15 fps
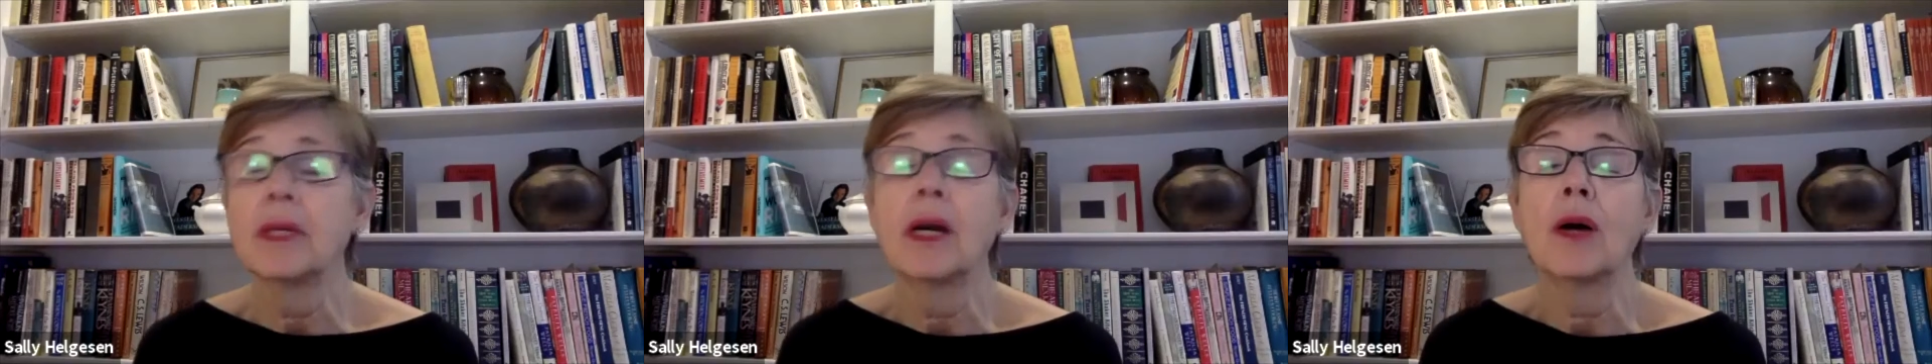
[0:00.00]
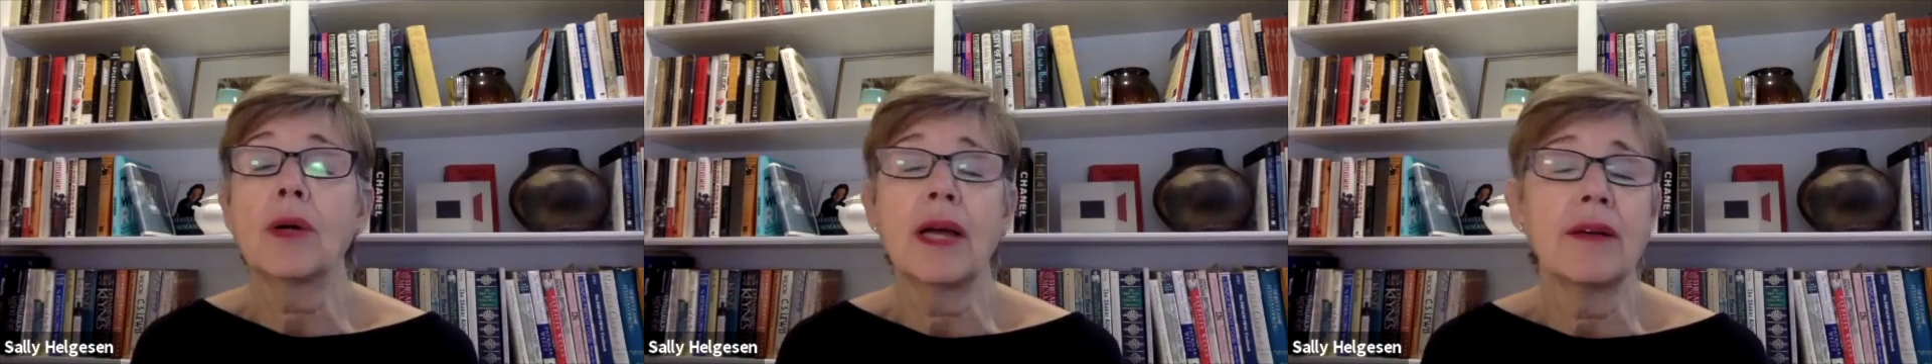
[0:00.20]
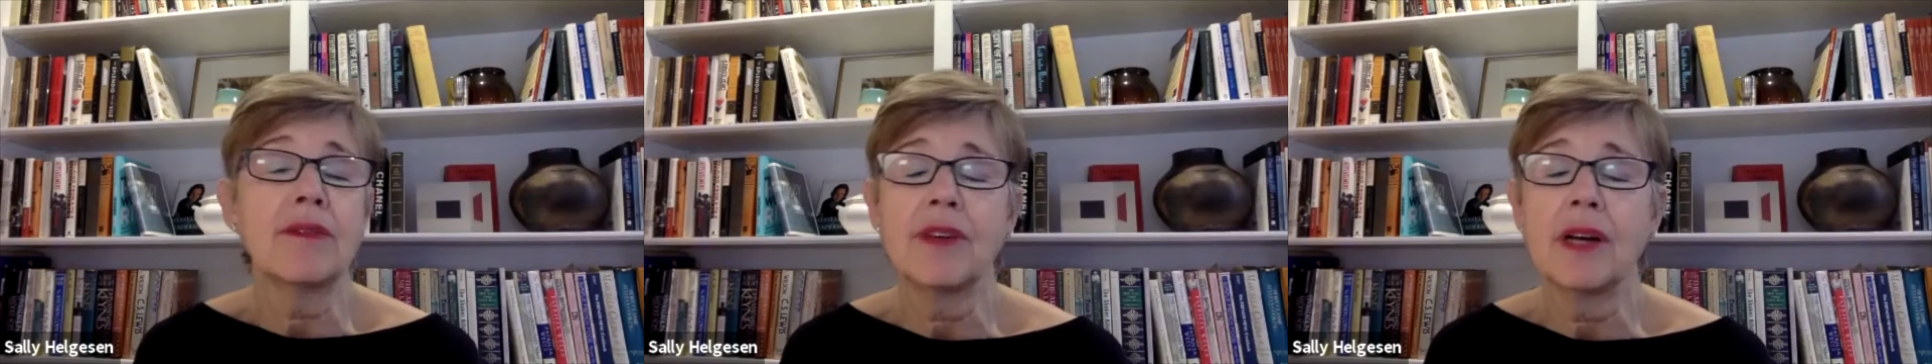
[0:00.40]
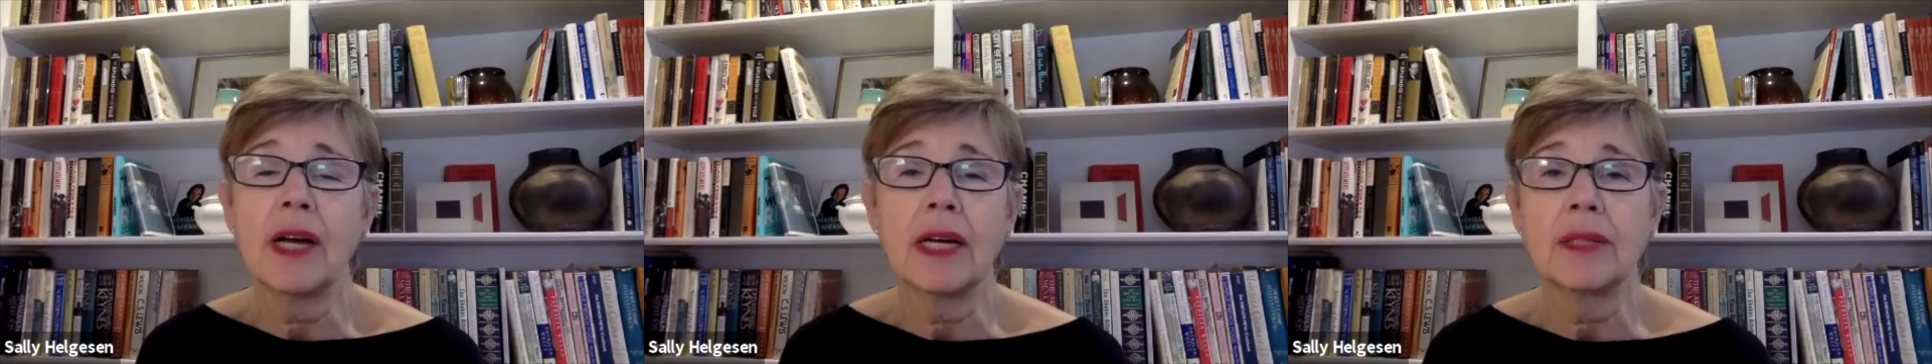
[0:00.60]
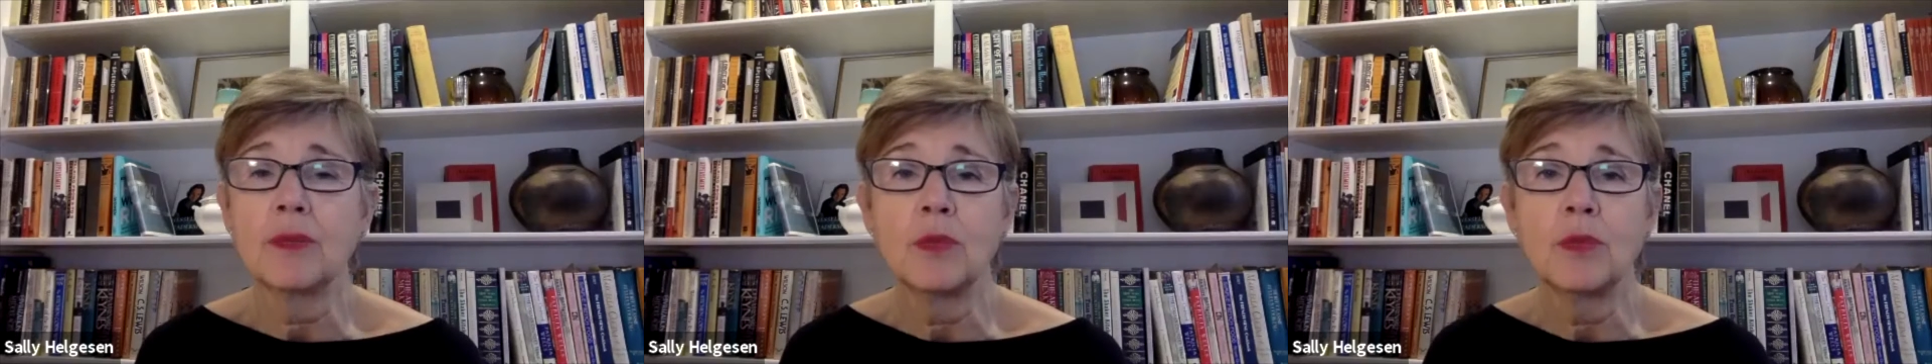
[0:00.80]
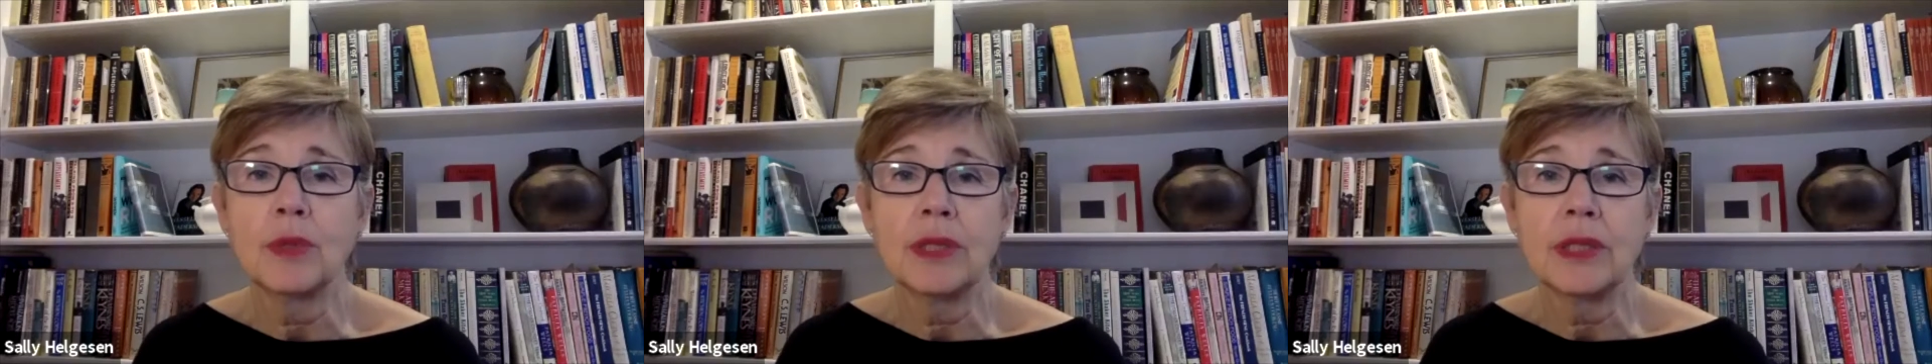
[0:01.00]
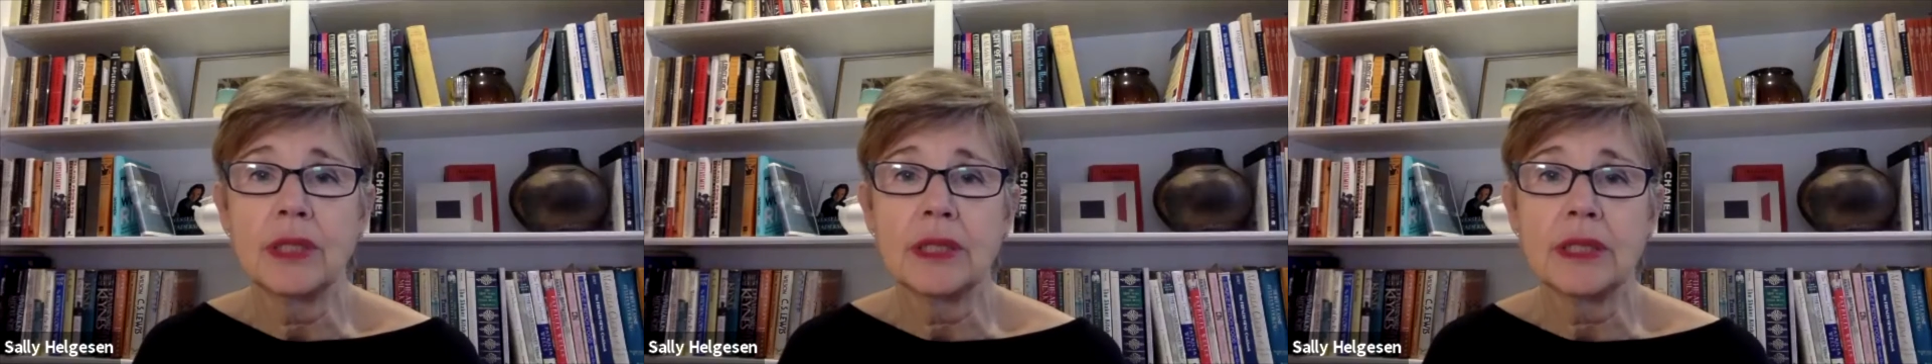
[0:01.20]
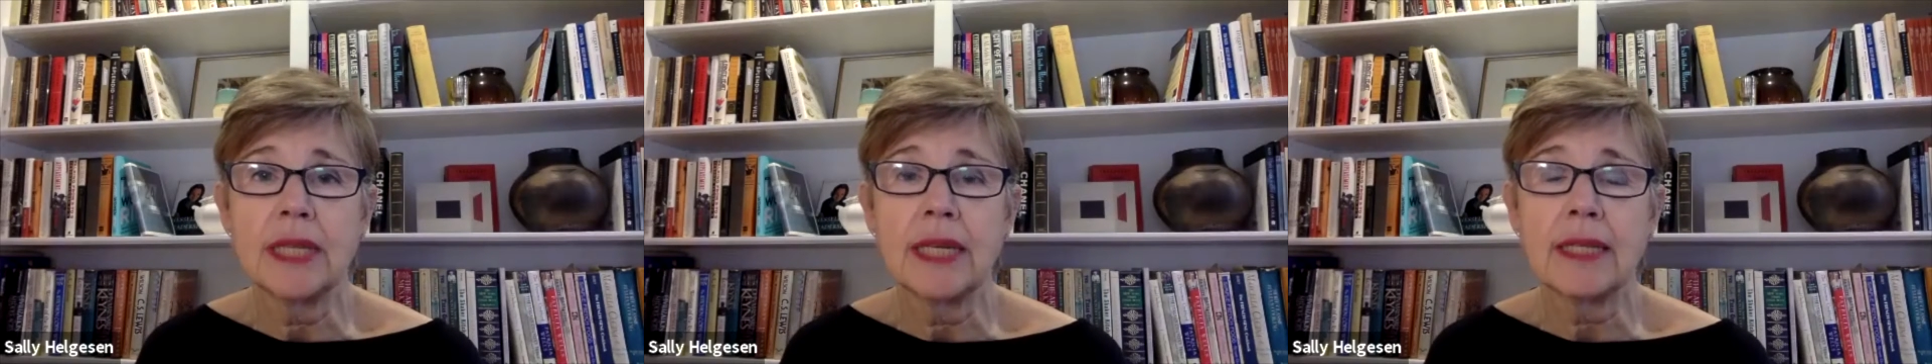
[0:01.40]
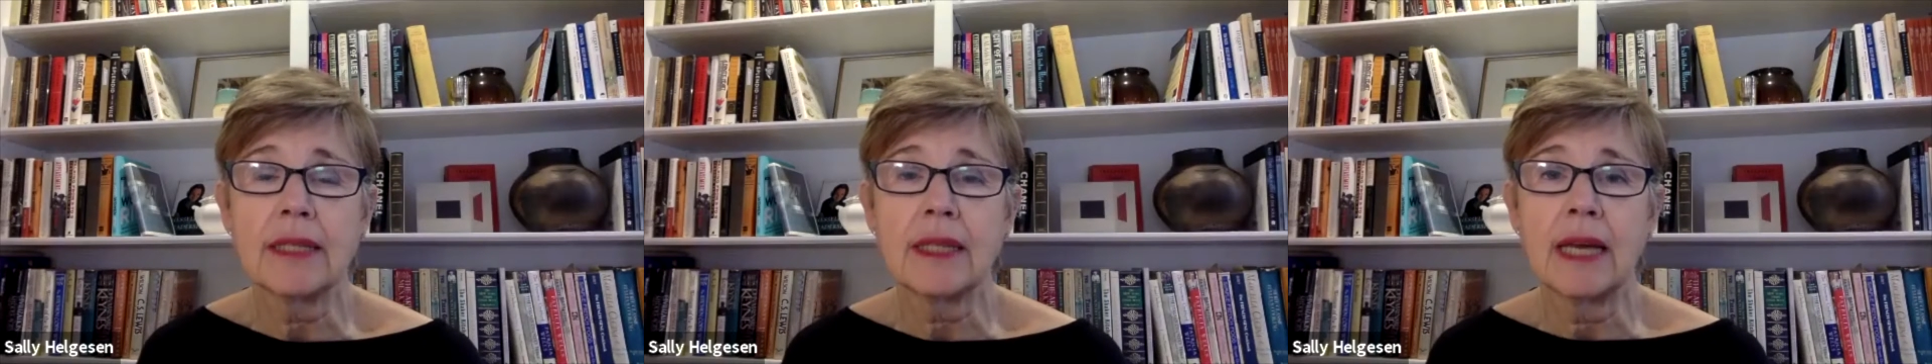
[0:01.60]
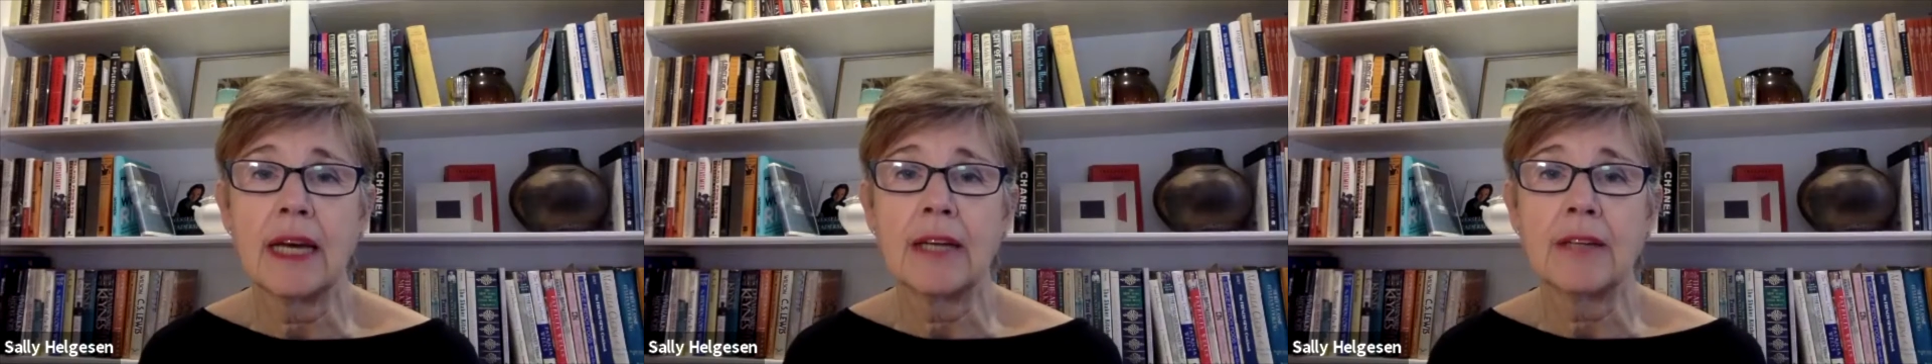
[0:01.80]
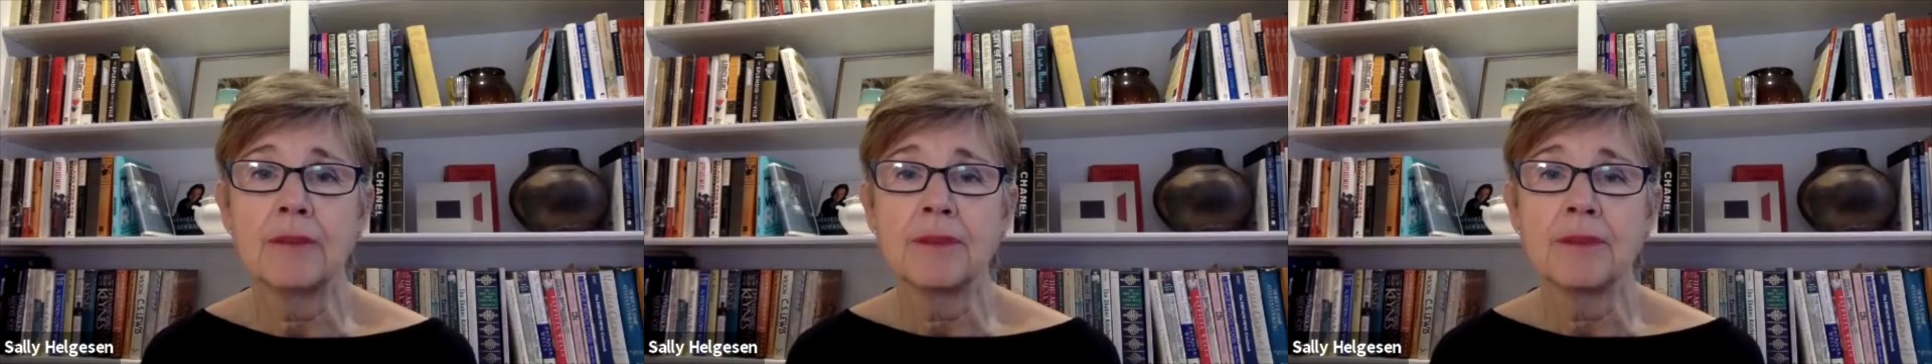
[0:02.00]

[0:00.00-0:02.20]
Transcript: Okay, fine. Where do you take that?